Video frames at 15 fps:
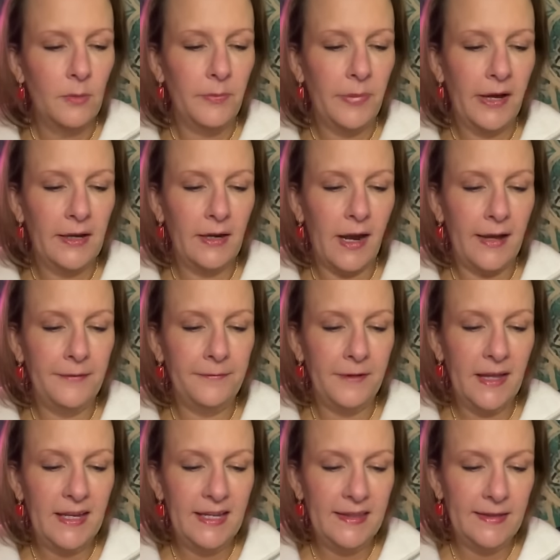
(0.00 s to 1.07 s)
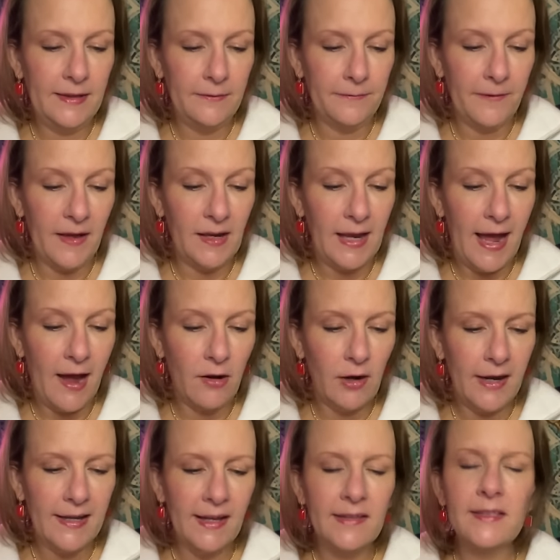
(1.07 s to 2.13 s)
But if anything fell out,
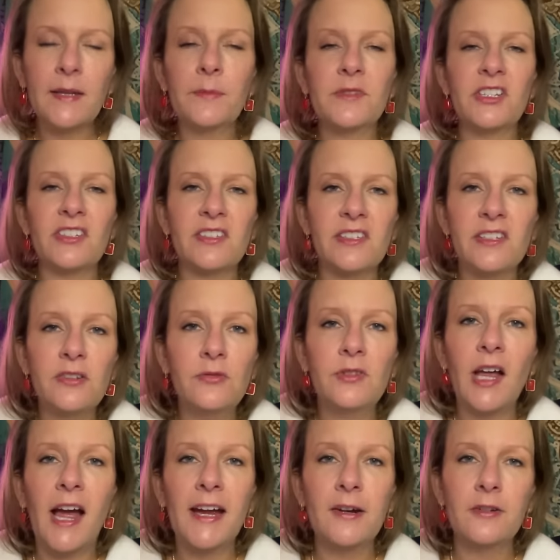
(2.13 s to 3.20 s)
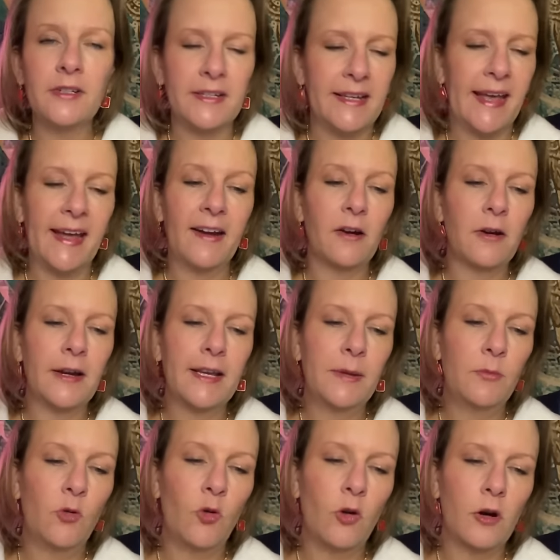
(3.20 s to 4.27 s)
I guess I'm just too tired to care
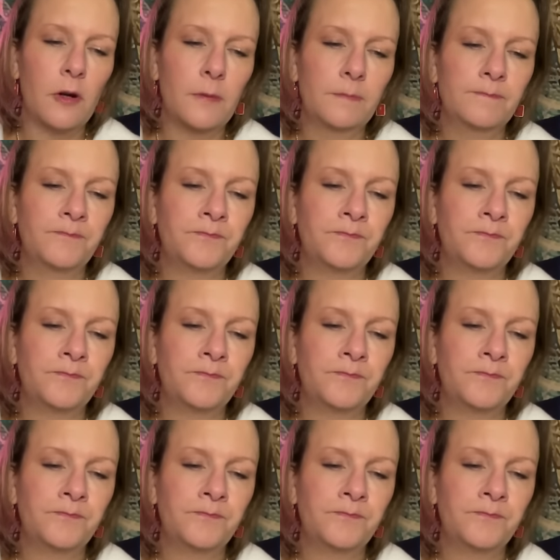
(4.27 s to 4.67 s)
anymore.